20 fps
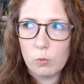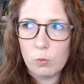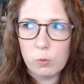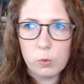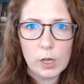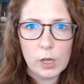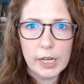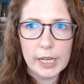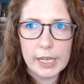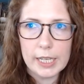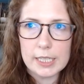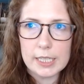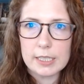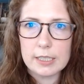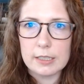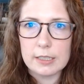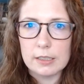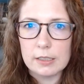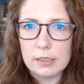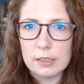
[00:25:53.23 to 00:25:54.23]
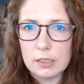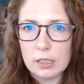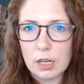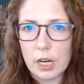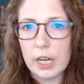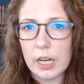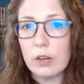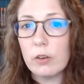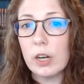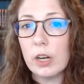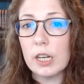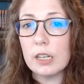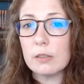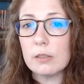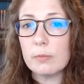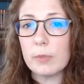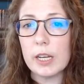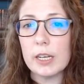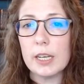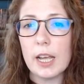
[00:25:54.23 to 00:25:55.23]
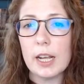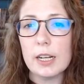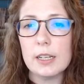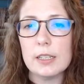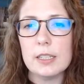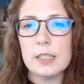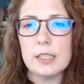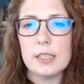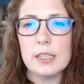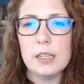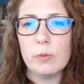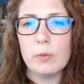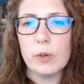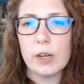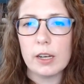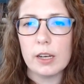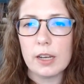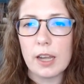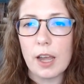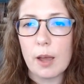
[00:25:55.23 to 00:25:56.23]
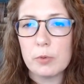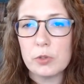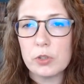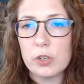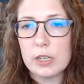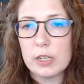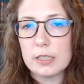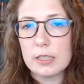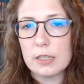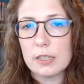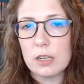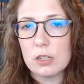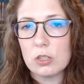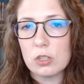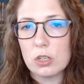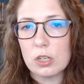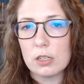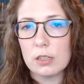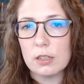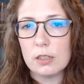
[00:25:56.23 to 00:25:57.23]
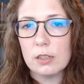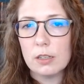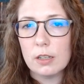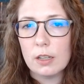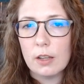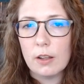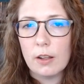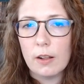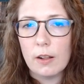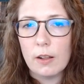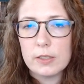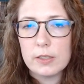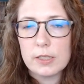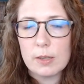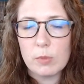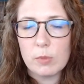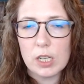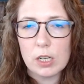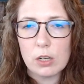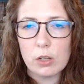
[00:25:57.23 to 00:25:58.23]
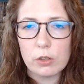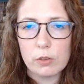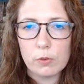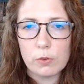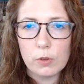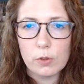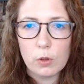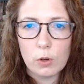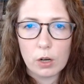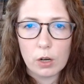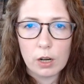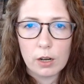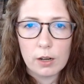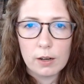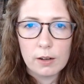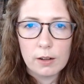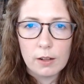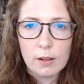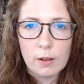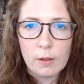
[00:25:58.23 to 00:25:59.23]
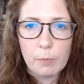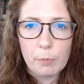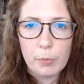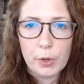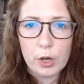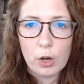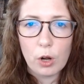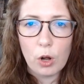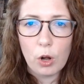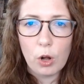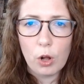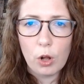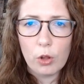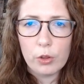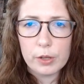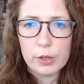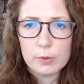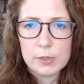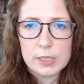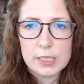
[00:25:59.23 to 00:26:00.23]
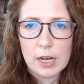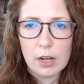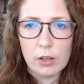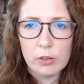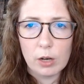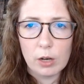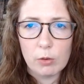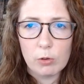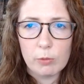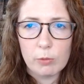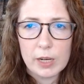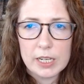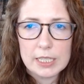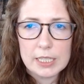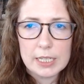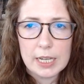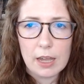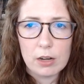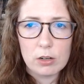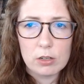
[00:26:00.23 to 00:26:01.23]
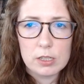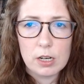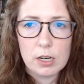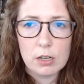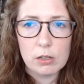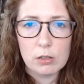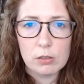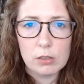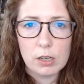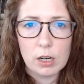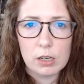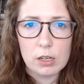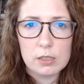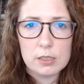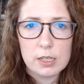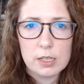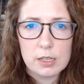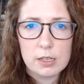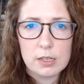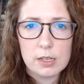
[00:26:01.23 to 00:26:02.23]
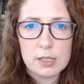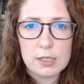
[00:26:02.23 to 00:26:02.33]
What? I craned my neck to see what had captured his attention. Something on the floor. But all that was down there were my scattered tarot cards and the